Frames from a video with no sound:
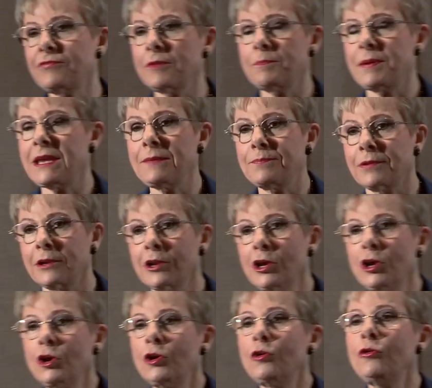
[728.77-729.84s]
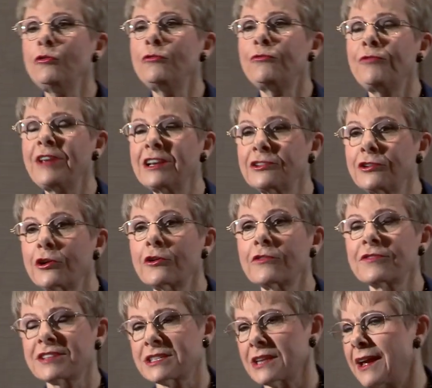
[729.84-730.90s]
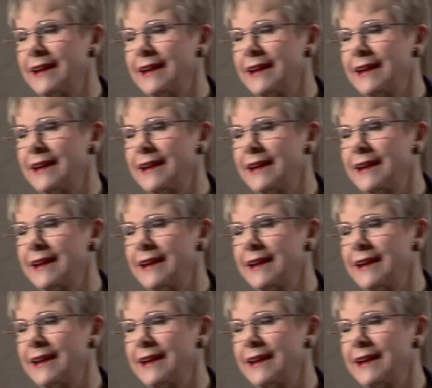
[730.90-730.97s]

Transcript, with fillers: for people who feel nervous,